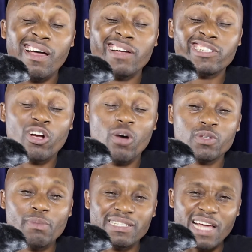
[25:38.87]
Jacob
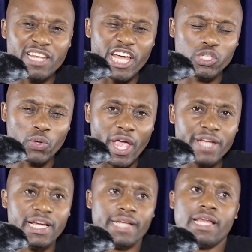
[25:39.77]
Zuma is
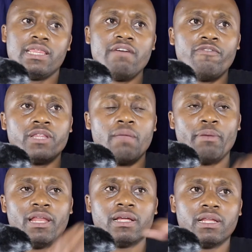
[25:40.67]
uneducated, and therefore they're
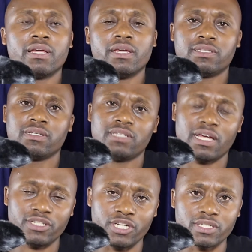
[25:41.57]
belittling his
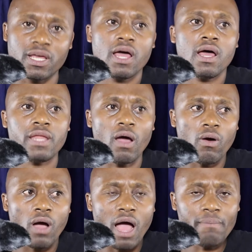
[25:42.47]
intelligence. Now,
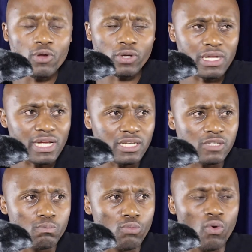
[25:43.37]
I'm looking at his
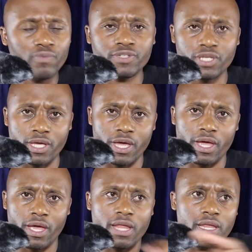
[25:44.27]
moves
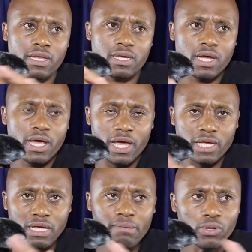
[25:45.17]
here, and
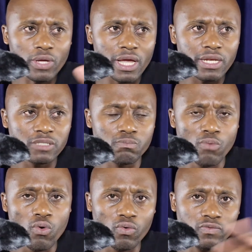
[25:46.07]
as I'm looking at his
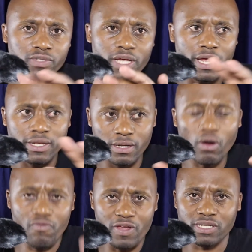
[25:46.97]
moves, and
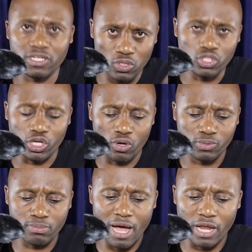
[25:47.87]
obviously it's not Jacob
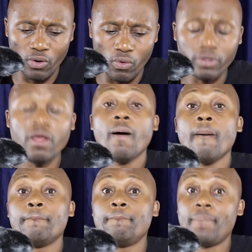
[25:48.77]
Zuma alone,
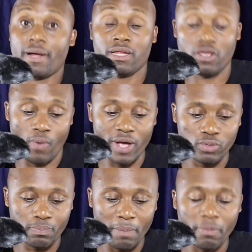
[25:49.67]
but he works
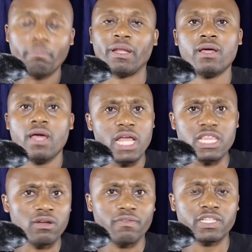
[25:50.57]
with people. But at the
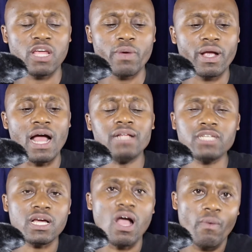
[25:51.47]
end of the day, we can't
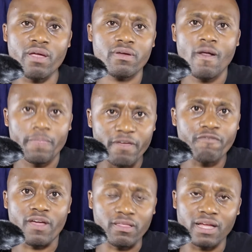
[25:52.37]
take away the
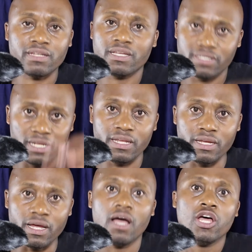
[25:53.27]
fact that he's a
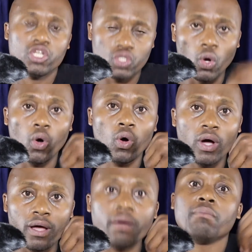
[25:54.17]
leader. So
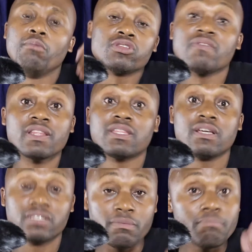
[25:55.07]
most of the
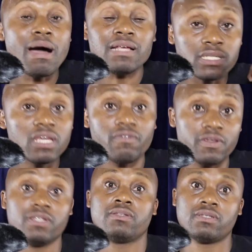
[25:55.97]
things he must give
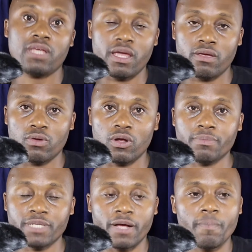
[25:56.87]
his say. You know what I'm
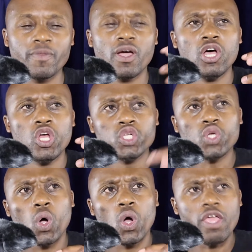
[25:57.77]
saying?
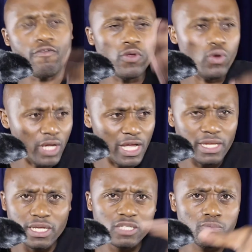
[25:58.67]
So if you're looking at
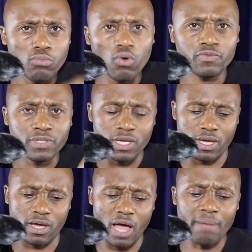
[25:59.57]
his moves
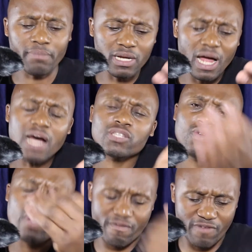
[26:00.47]
here, I'm gonna ask
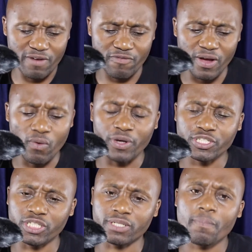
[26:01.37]
you a very fair
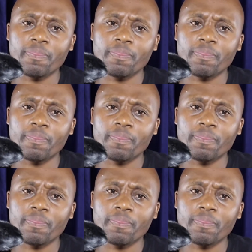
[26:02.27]
question.